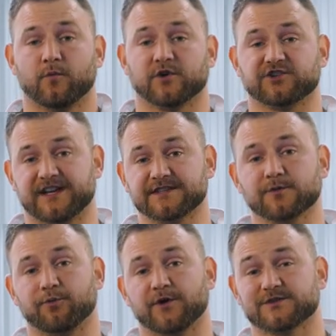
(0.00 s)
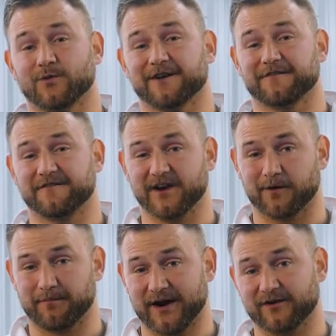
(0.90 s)
When she gets to a point to where her feet
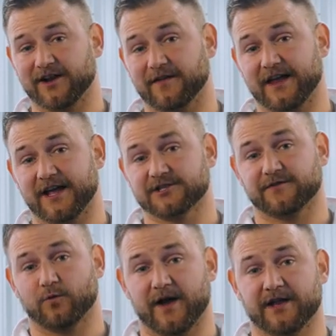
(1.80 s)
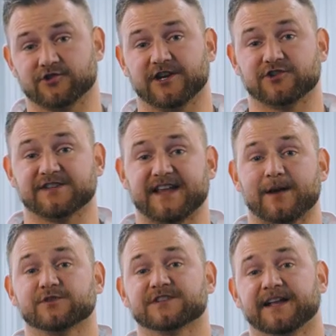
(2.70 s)
are barely on the edge of the wedge and she's
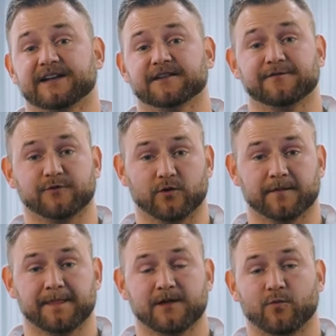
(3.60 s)
able to land on the floor,